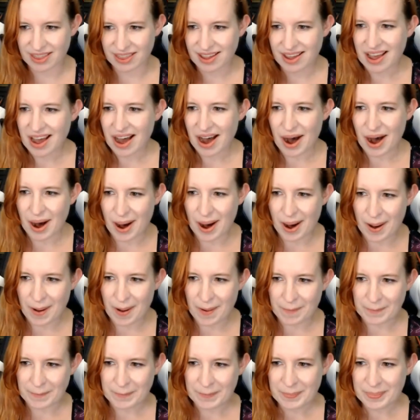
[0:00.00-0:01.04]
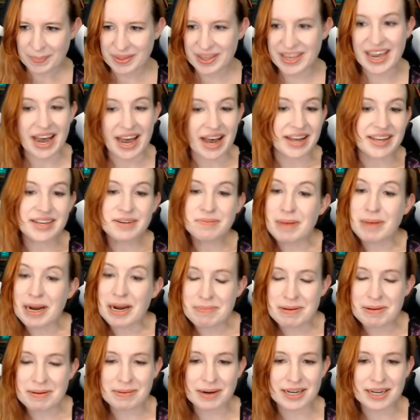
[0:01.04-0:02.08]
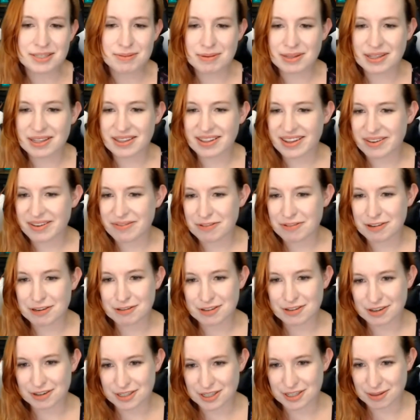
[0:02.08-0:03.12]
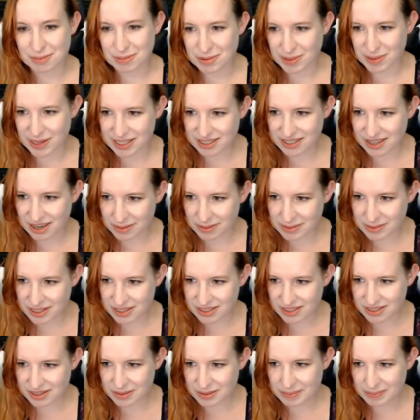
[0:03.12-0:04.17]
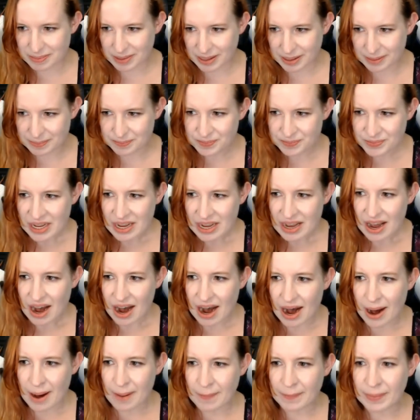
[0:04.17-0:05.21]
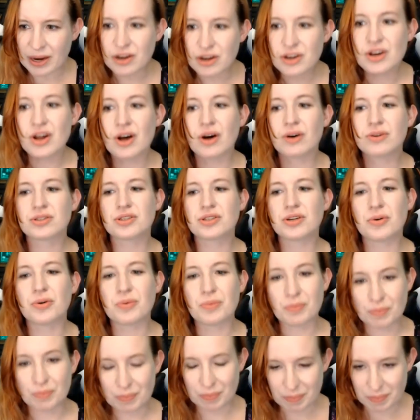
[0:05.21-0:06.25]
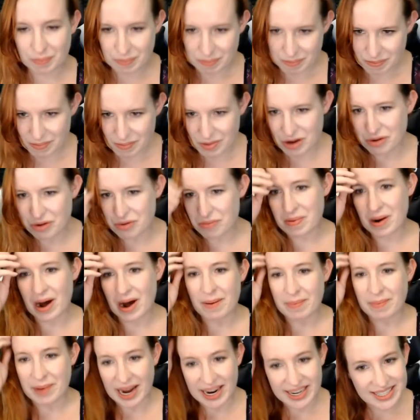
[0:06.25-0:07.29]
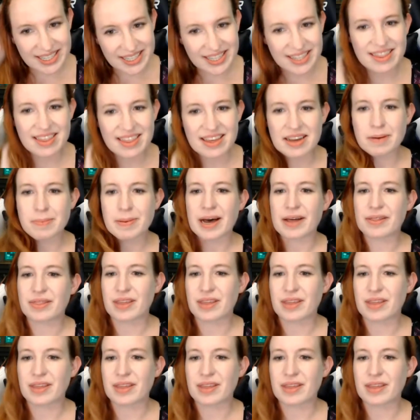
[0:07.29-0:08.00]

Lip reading: Yeah, it might be possible that they've used their subspace comm system, but no, so Mutant Bob, I did think about that.